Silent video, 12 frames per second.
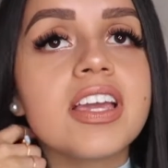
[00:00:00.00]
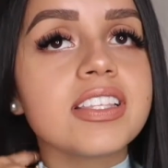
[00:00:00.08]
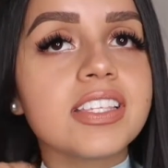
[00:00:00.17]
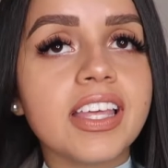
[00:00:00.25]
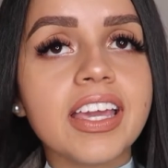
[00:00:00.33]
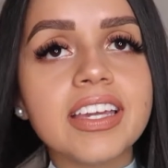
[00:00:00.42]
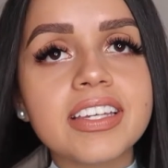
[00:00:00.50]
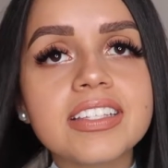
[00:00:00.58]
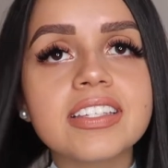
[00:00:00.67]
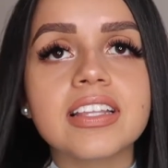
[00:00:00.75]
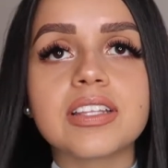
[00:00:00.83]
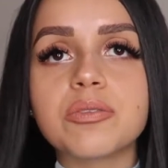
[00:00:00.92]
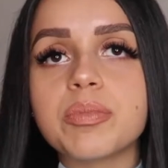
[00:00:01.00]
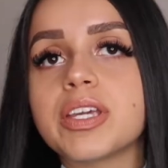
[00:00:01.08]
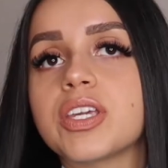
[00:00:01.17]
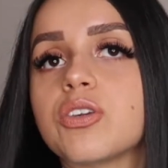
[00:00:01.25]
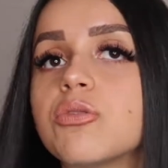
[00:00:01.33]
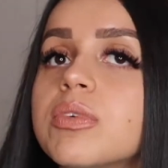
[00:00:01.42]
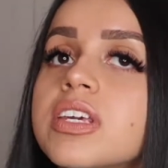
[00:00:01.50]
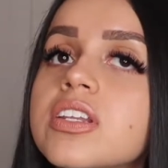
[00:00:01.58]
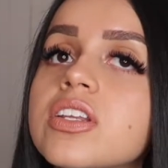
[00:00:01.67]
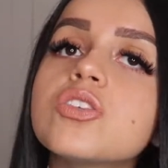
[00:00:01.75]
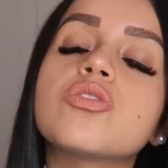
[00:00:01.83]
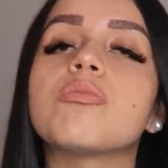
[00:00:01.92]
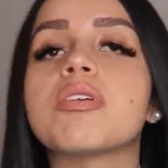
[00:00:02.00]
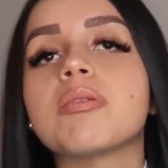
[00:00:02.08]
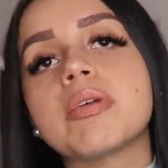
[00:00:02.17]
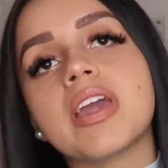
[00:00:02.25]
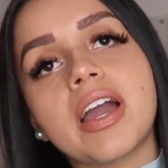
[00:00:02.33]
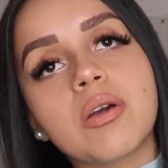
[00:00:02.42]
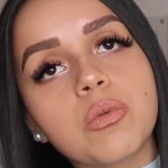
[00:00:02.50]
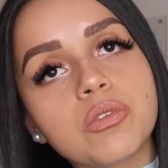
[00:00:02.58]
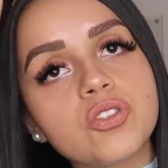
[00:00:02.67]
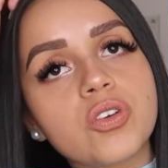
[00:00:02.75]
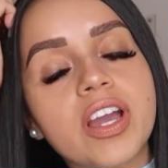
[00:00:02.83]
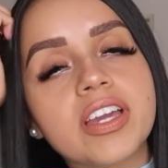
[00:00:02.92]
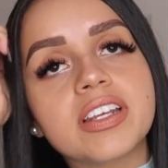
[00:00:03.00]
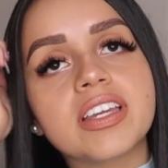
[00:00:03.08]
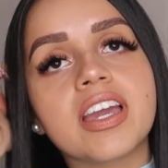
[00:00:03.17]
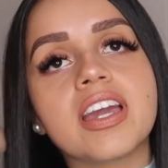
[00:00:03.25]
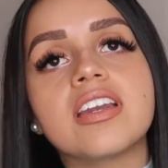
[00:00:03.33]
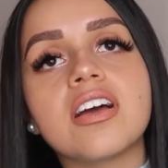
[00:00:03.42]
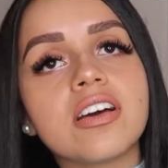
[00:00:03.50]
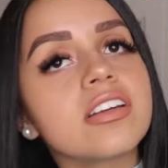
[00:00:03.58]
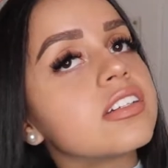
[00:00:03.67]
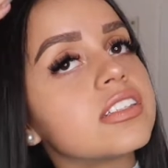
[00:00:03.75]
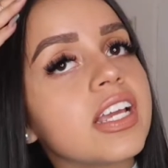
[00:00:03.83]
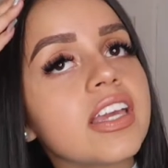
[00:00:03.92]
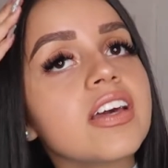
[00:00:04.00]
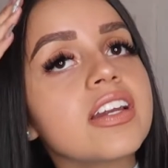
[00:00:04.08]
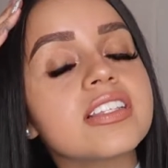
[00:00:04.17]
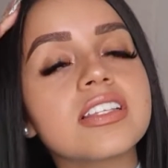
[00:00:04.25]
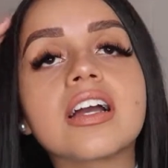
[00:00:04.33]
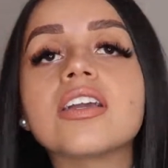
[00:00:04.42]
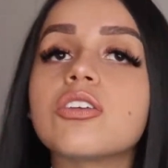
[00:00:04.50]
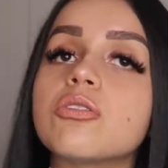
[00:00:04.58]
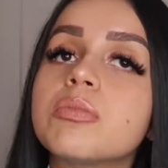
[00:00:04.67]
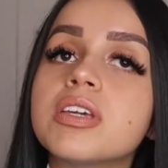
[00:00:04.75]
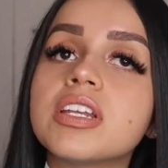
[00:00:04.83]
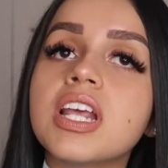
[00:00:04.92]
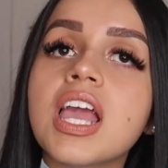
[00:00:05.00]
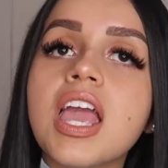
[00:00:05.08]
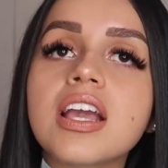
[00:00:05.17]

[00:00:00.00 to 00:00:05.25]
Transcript: Today is a little bit humid, so maybe I will try it again on a day that is not humid,